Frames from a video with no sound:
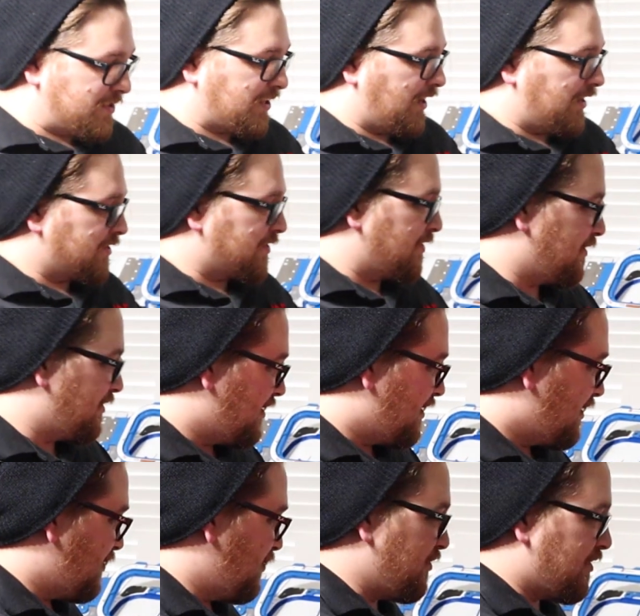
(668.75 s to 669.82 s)
on just
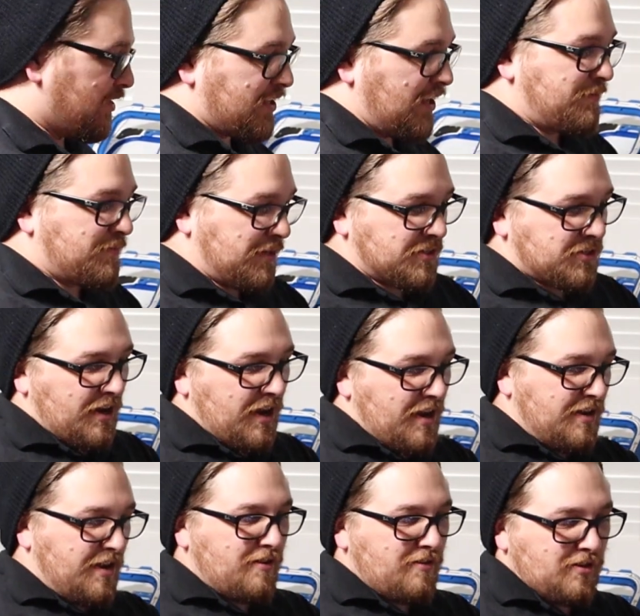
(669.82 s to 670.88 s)
throwaway backing,
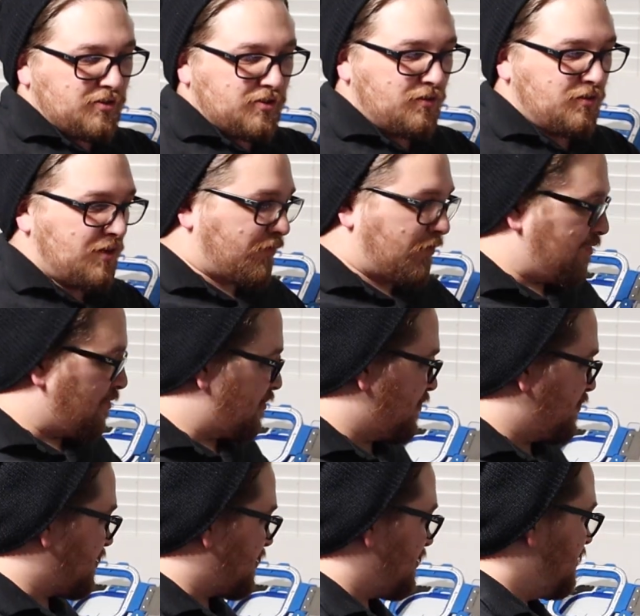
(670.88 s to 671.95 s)
just to see that you've got the
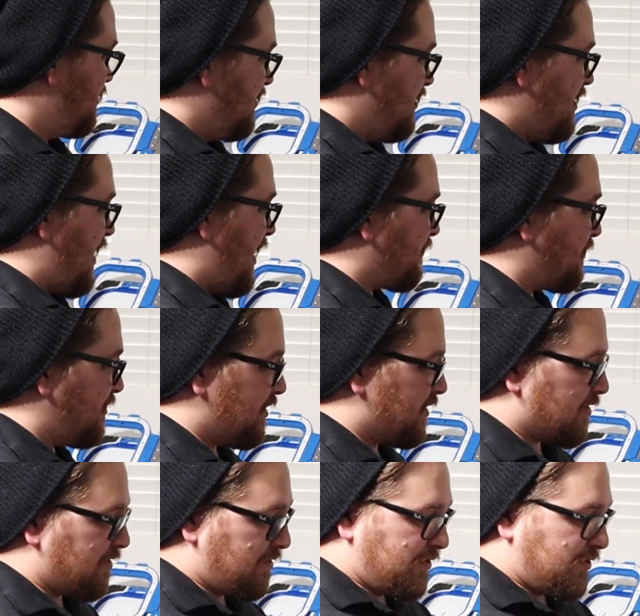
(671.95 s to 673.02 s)
stitch right
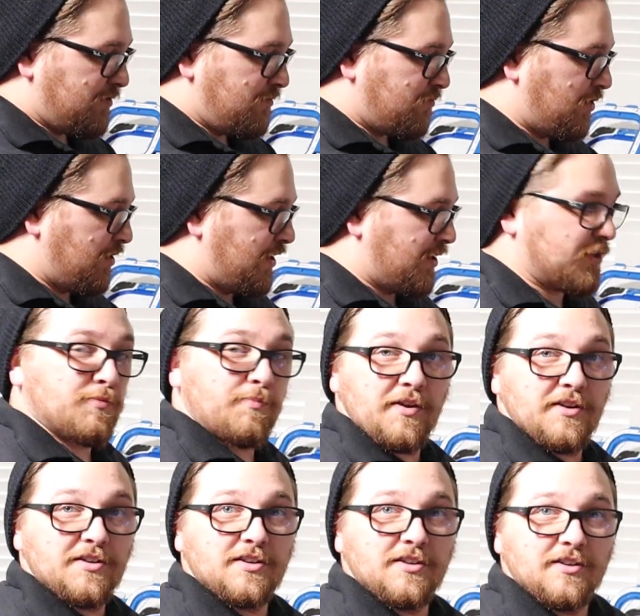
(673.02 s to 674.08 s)
or the tension for your
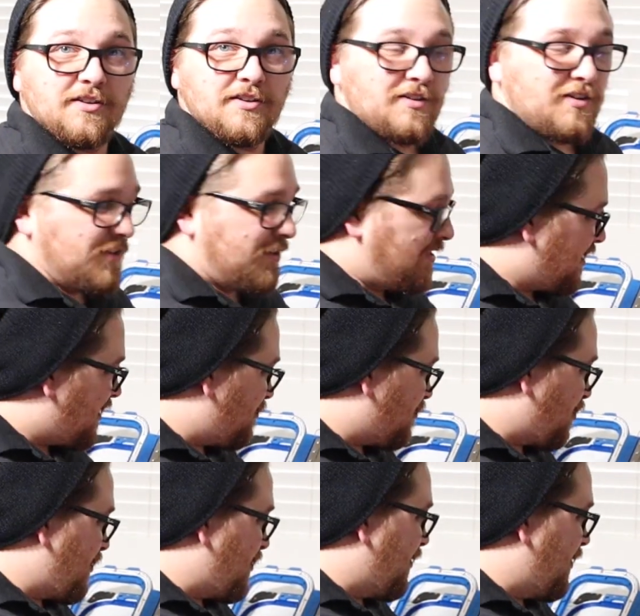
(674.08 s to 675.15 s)
stitches correct.
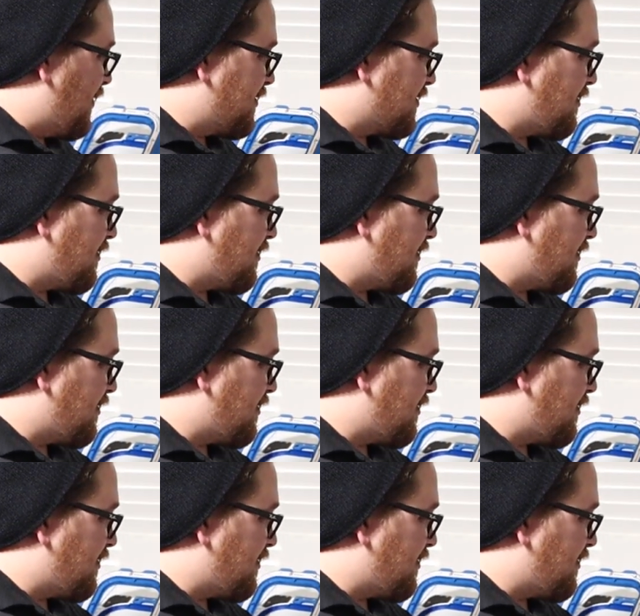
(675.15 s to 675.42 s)
Then you'll be